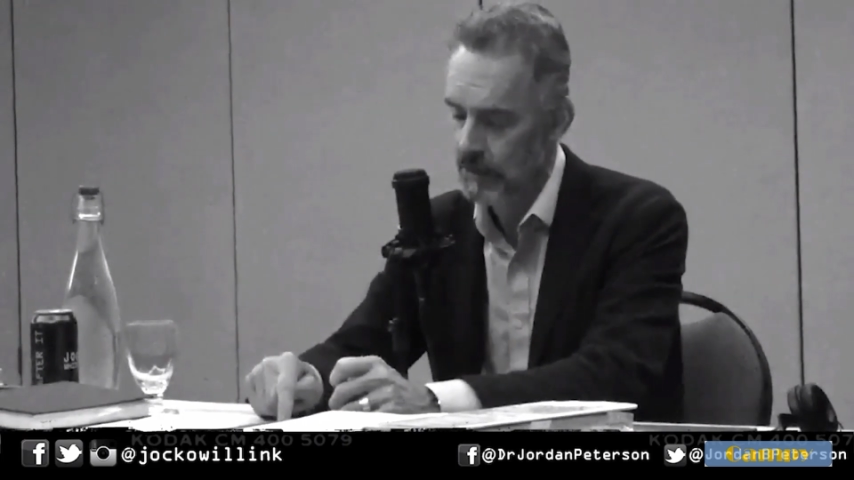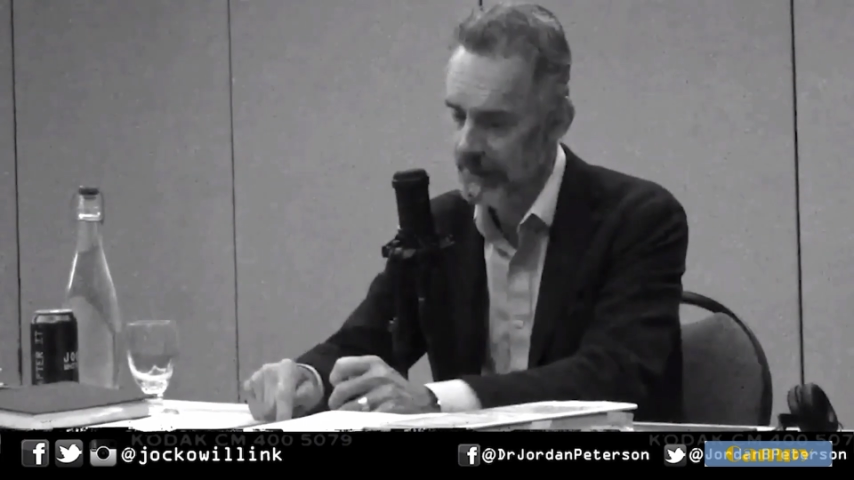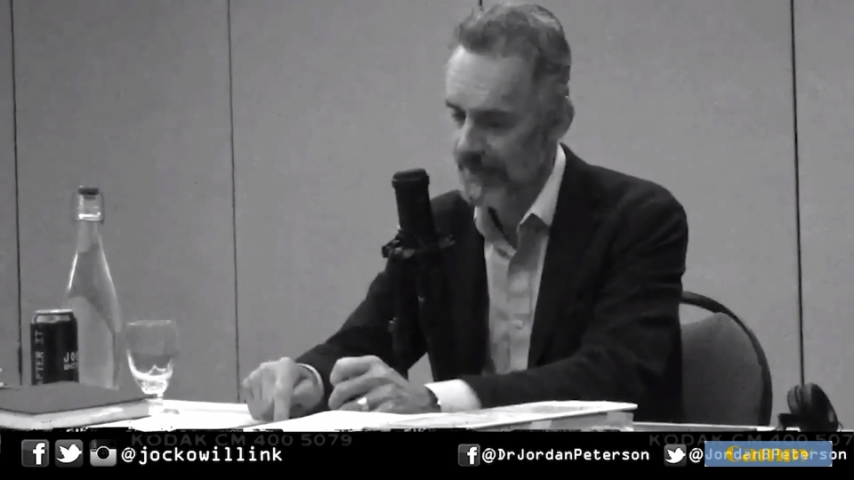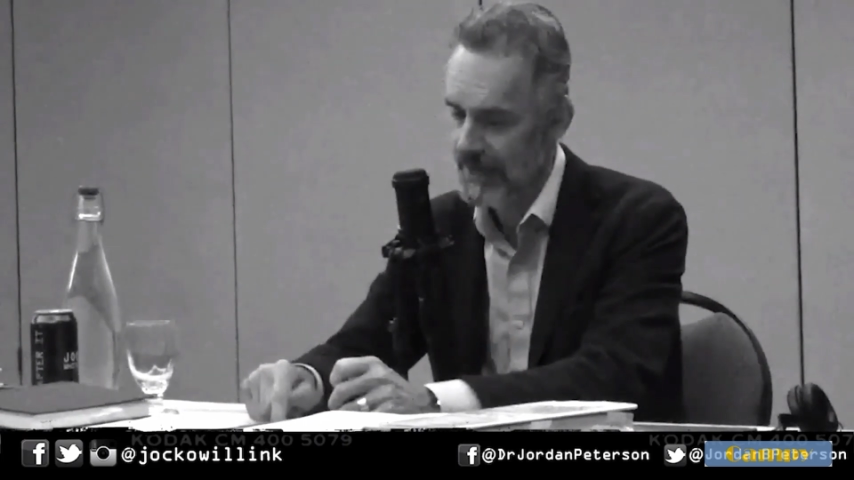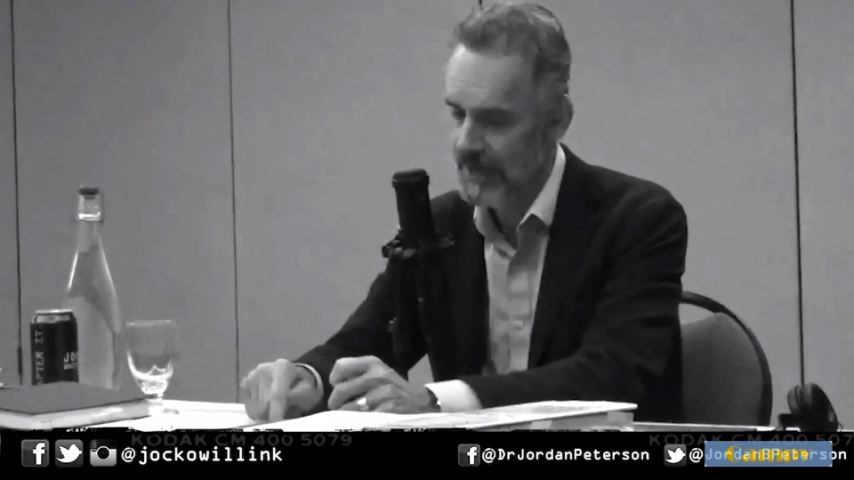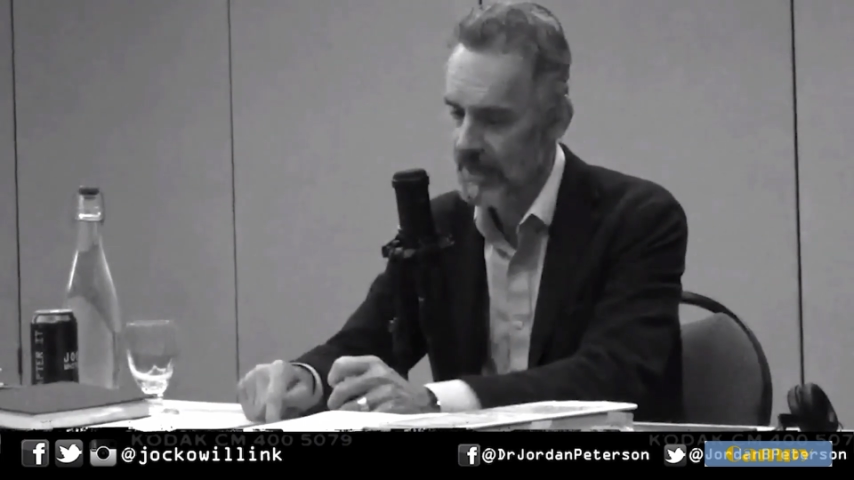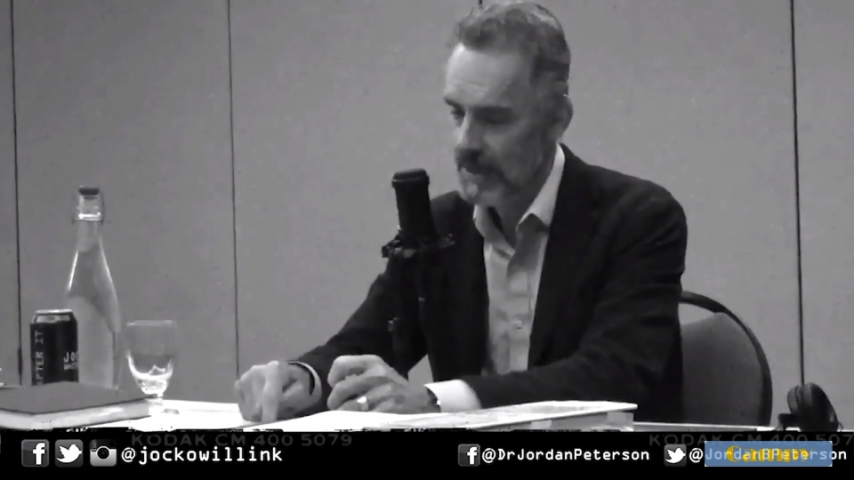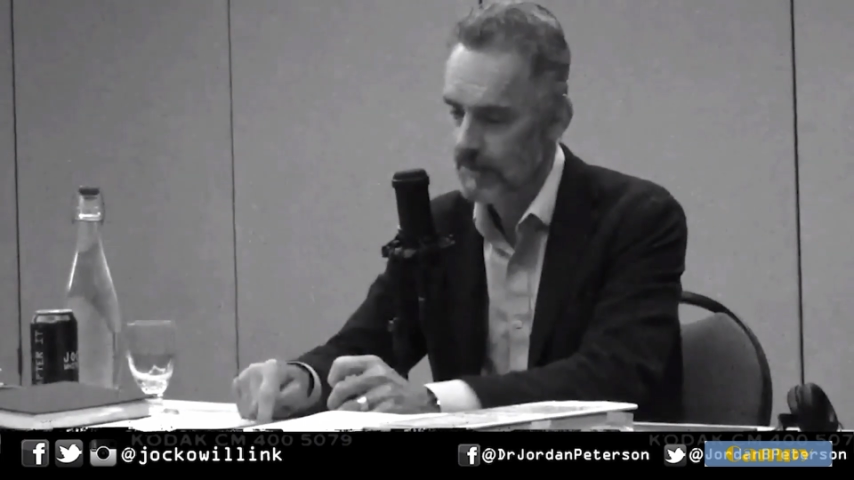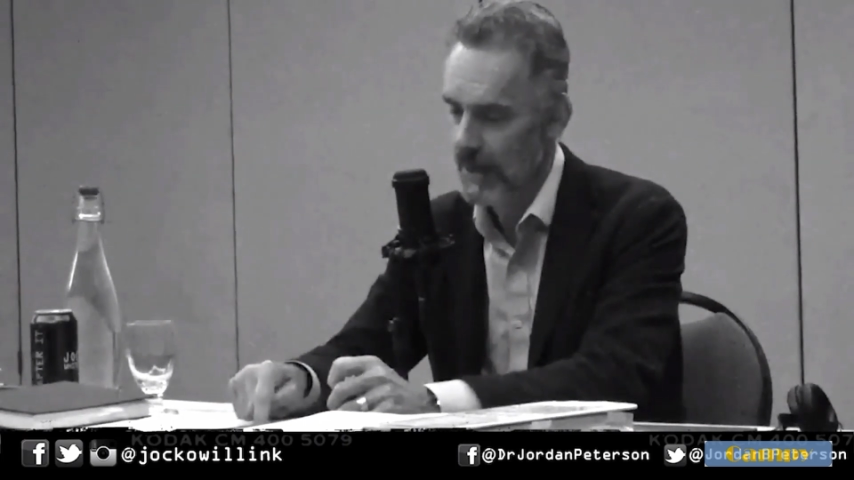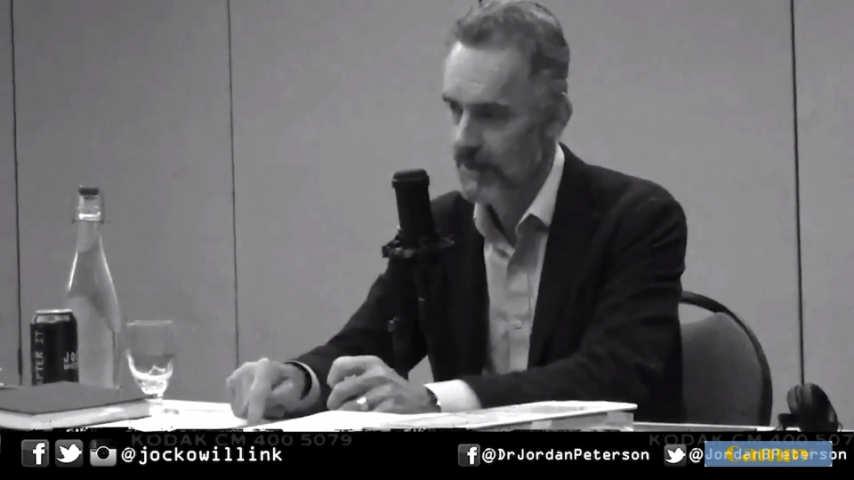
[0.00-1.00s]
play
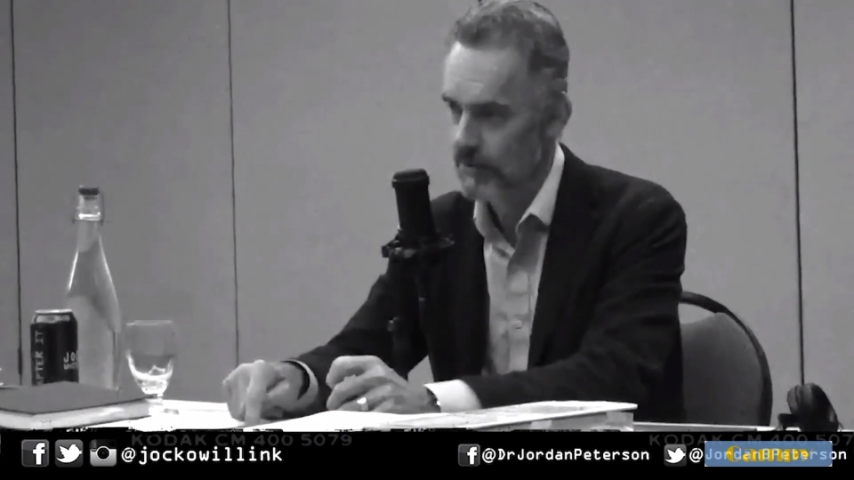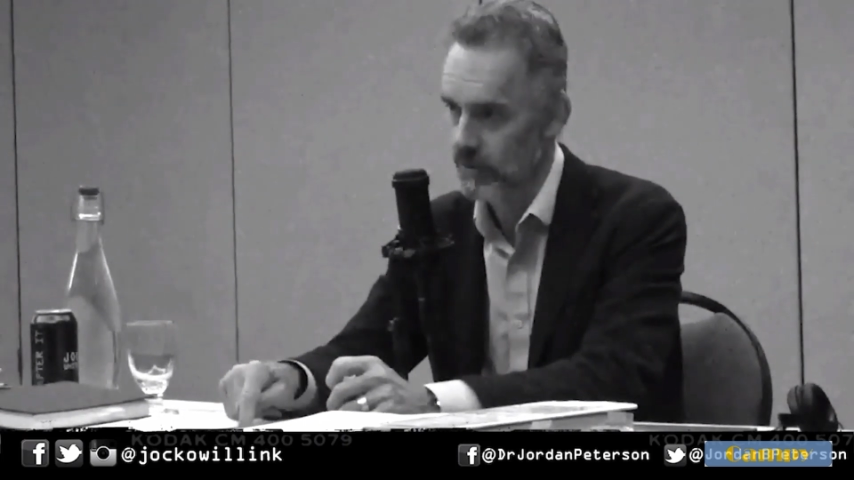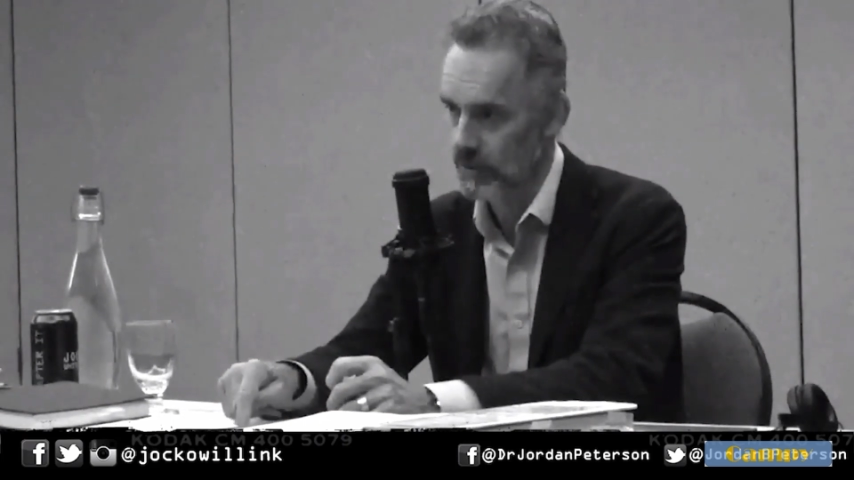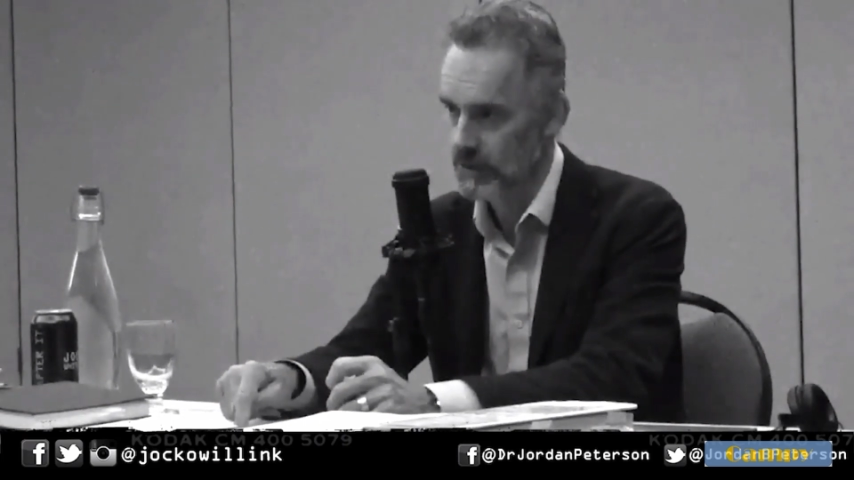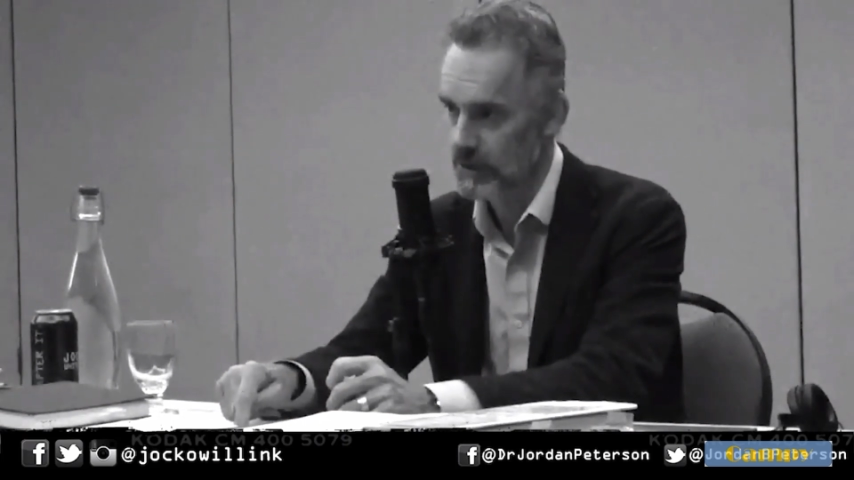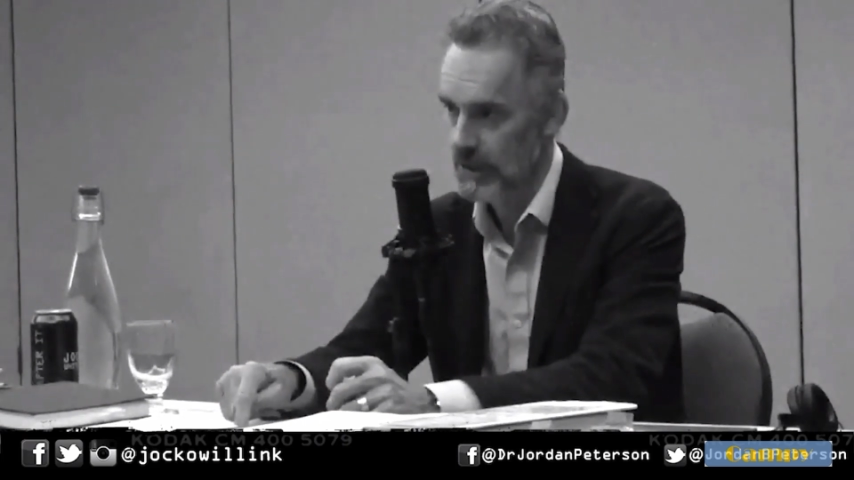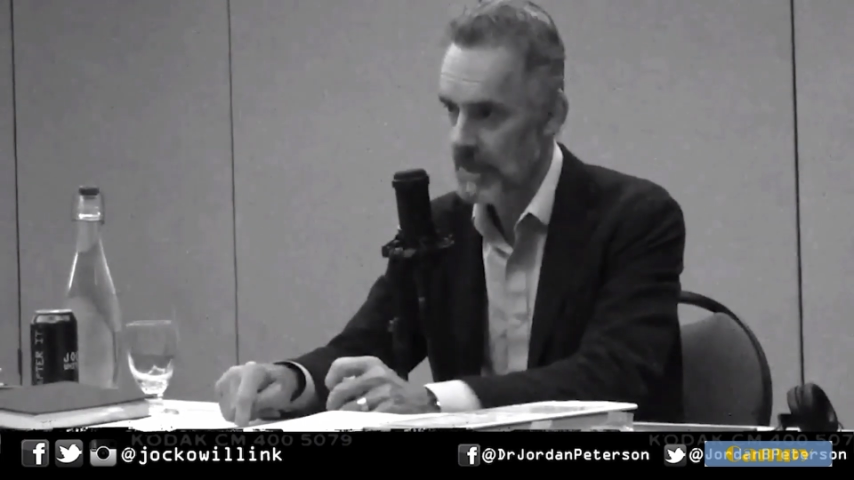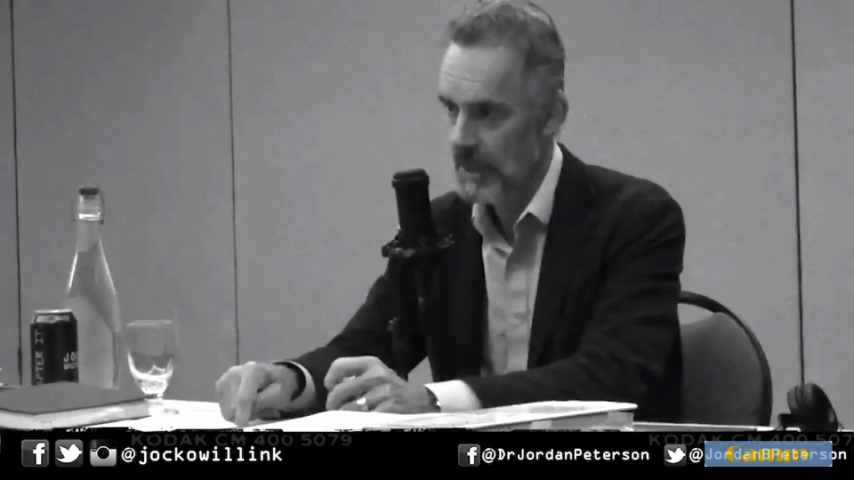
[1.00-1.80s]
by the rules,